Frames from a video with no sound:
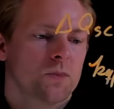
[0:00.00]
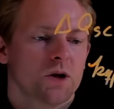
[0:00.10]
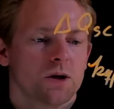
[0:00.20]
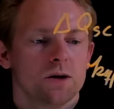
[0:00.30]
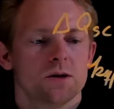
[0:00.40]

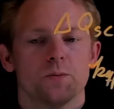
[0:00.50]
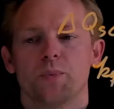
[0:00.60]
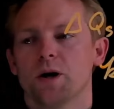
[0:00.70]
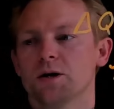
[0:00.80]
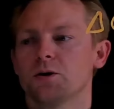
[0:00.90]
is the
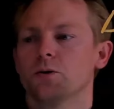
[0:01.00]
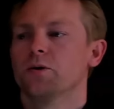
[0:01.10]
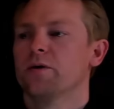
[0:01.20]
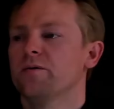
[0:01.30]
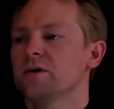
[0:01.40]
partial
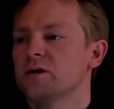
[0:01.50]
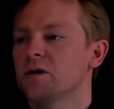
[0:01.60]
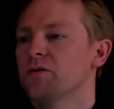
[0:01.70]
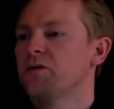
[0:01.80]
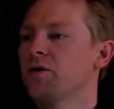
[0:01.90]

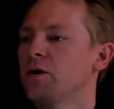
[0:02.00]
derivative